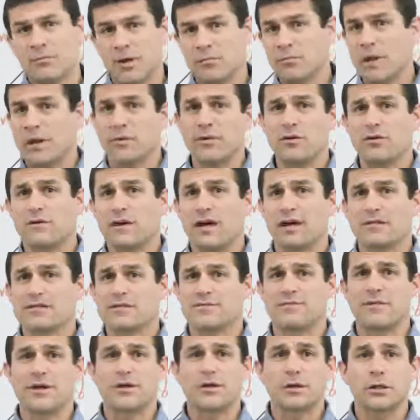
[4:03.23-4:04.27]
Maybe you got
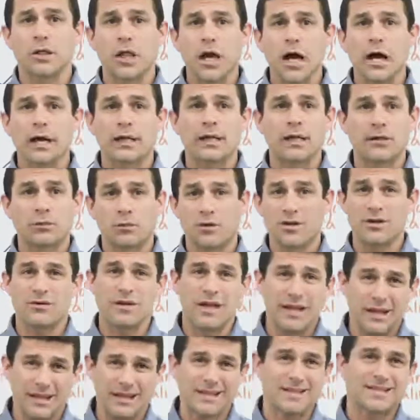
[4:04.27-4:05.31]
some vendor lock-in where you
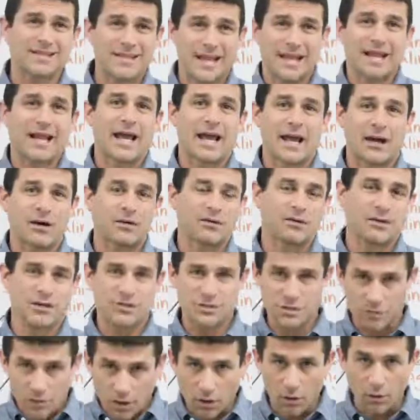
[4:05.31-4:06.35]
can't get data out
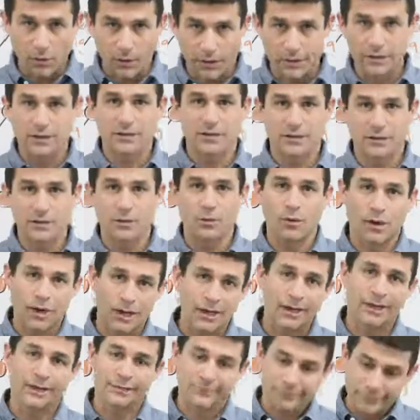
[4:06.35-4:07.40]
unless you go into the
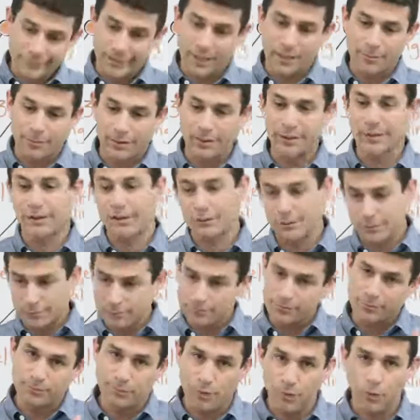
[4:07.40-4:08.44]
UI and type it in or
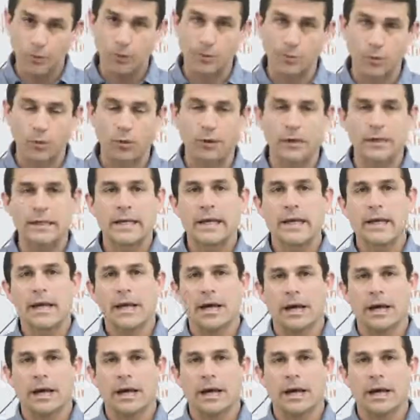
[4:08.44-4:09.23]
pull a report.